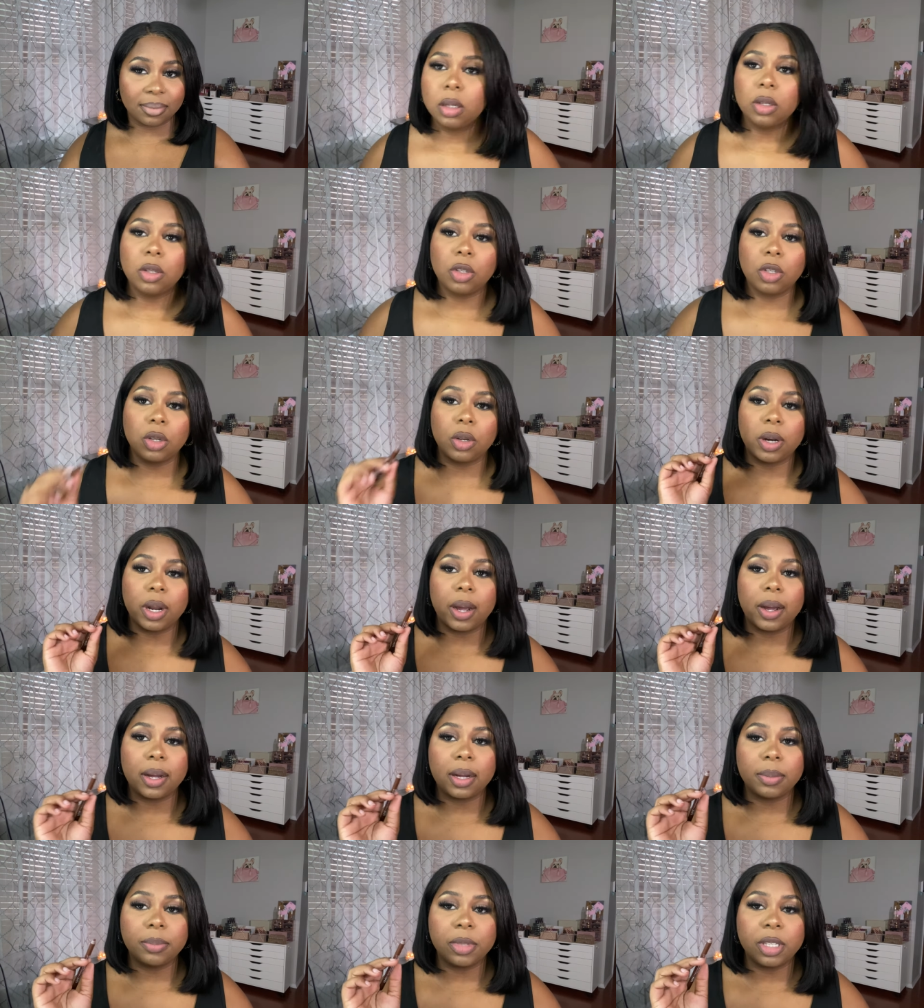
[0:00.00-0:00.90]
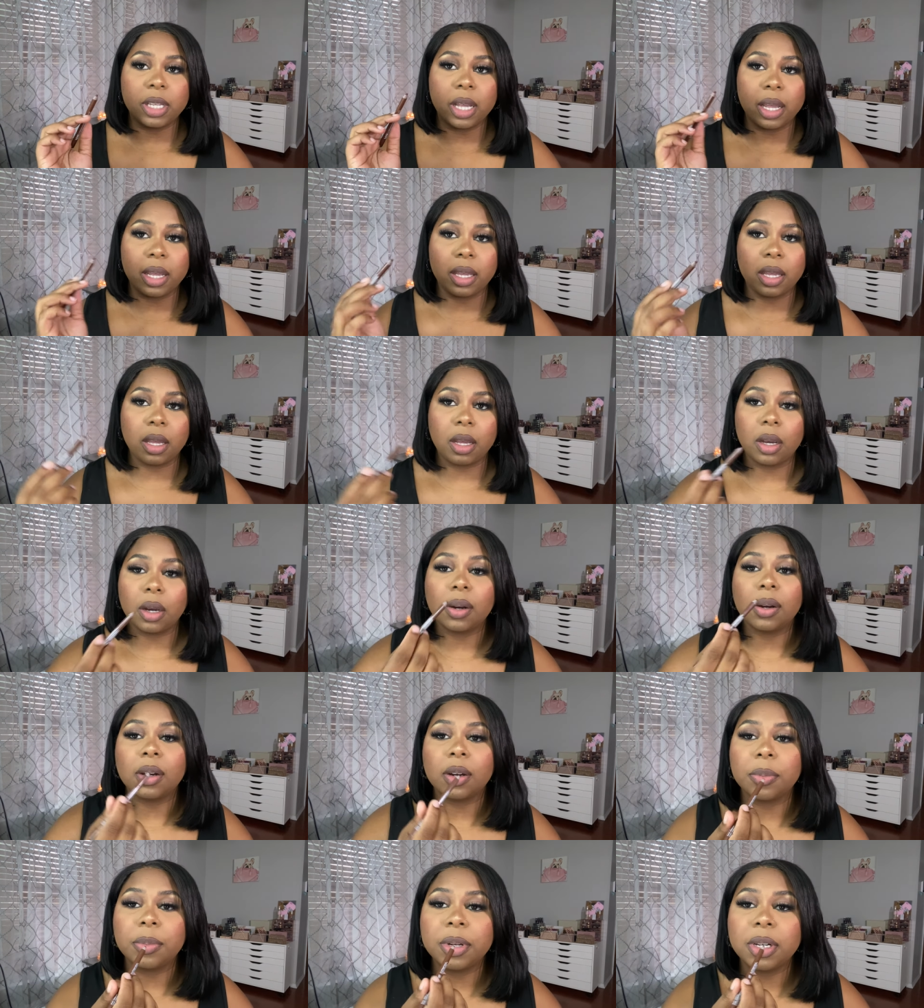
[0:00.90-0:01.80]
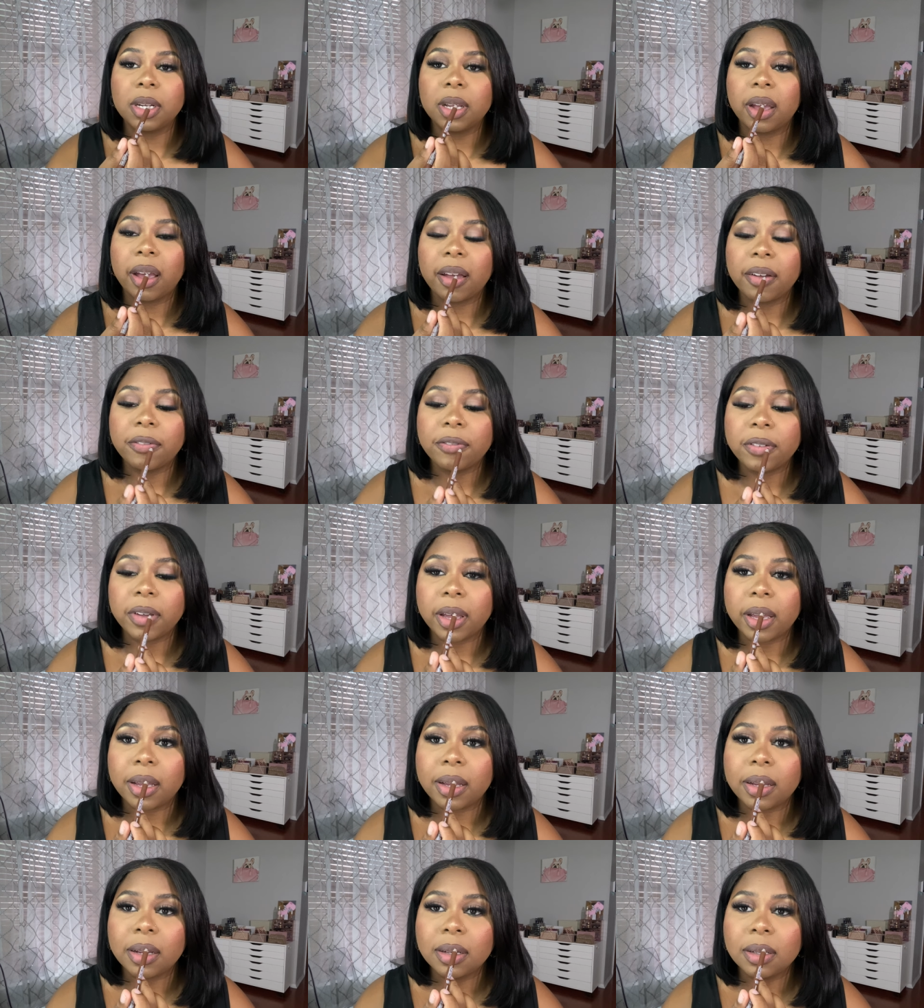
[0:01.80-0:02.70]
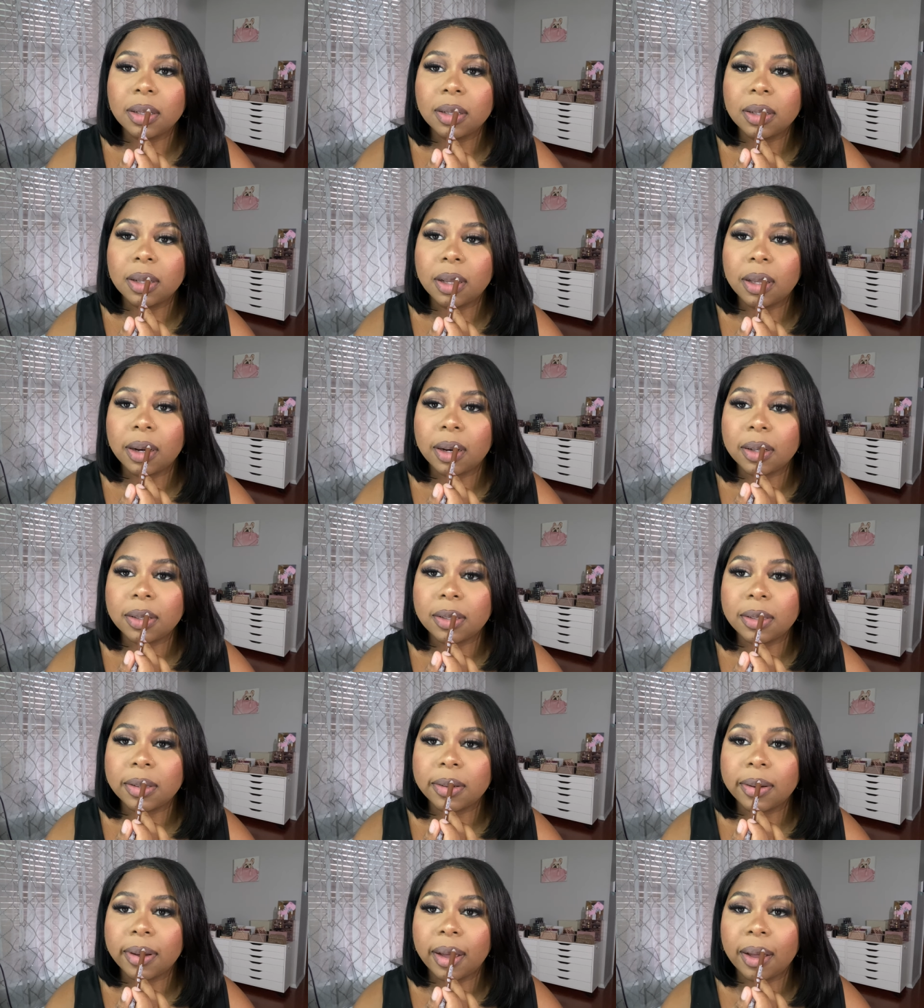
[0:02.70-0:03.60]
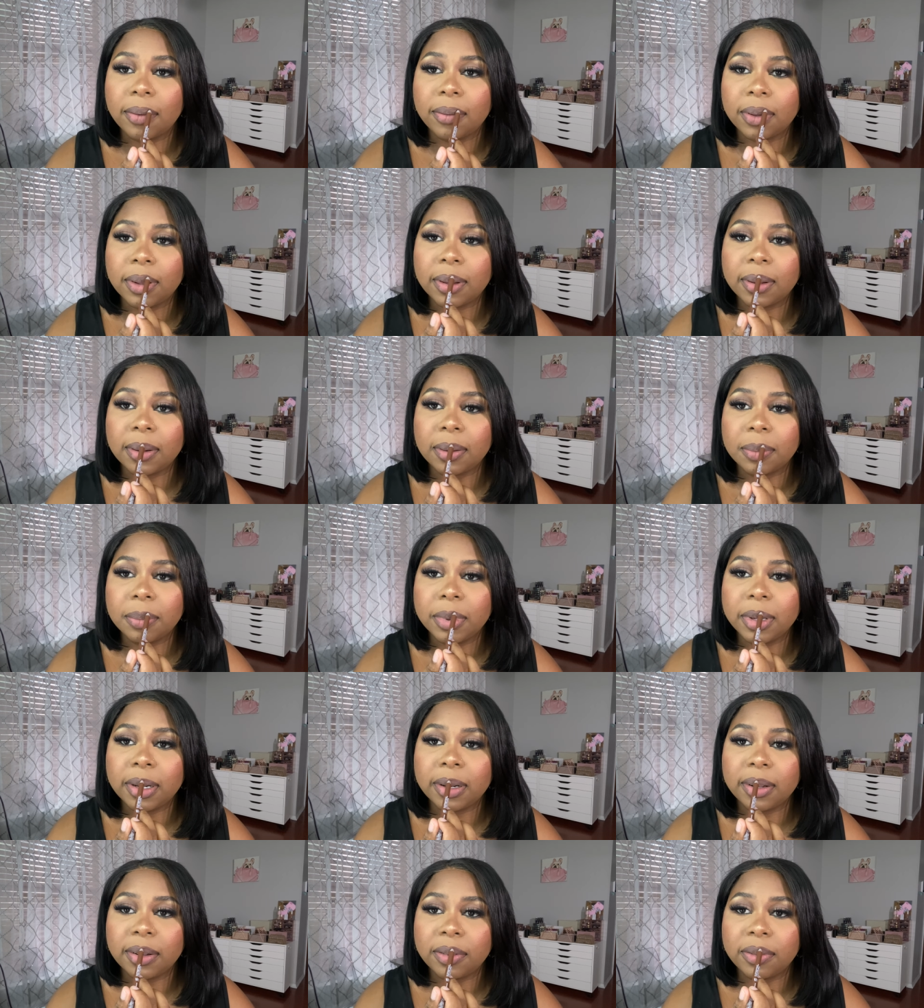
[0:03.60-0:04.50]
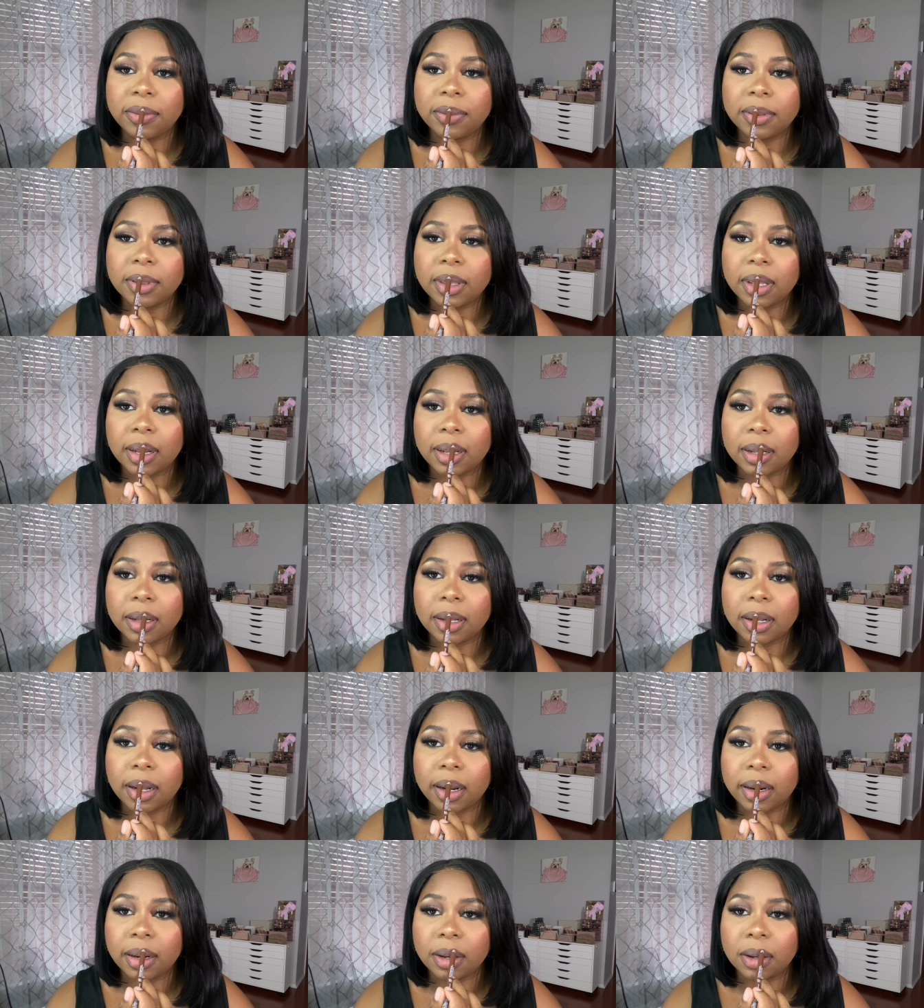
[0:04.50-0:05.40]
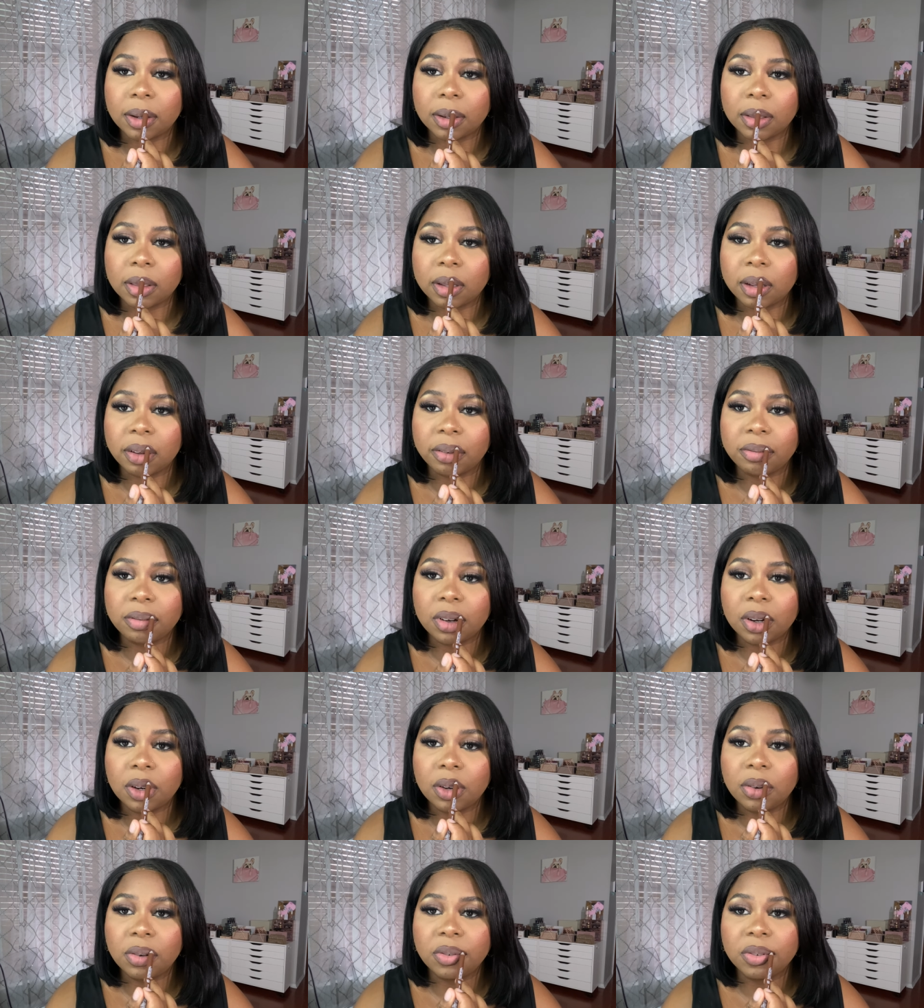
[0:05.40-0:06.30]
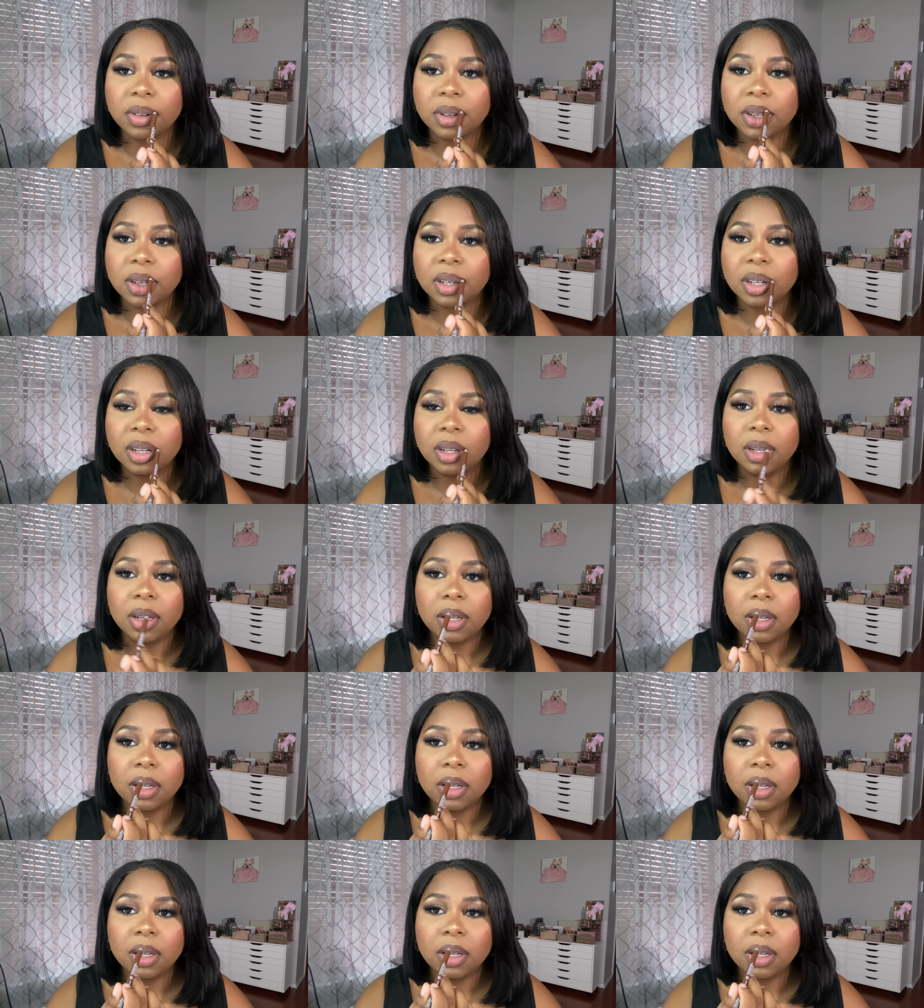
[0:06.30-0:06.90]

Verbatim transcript: So now I'm taking Urban Cafe and I still have a little bit of that liner left over.